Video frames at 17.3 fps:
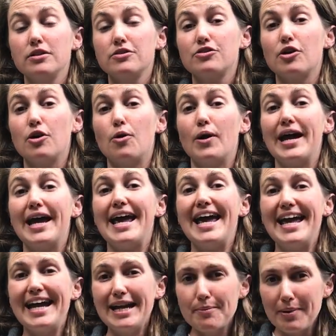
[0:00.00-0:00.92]
So
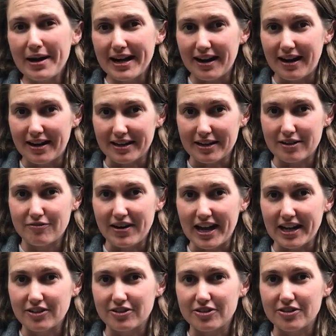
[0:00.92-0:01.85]
abiotic
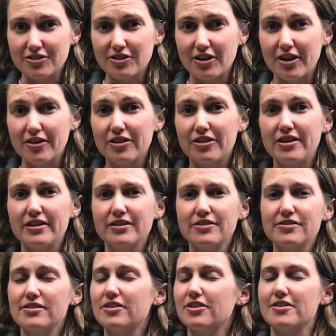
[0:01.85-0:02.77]
factors are
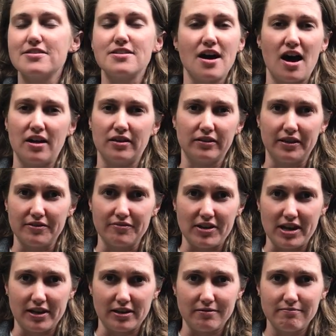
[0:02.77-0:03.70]
things that are not
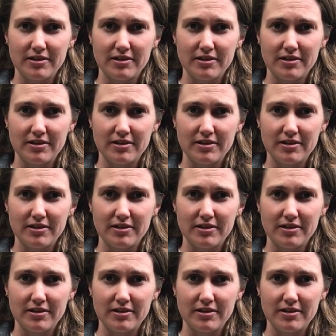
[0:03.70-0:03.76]
living.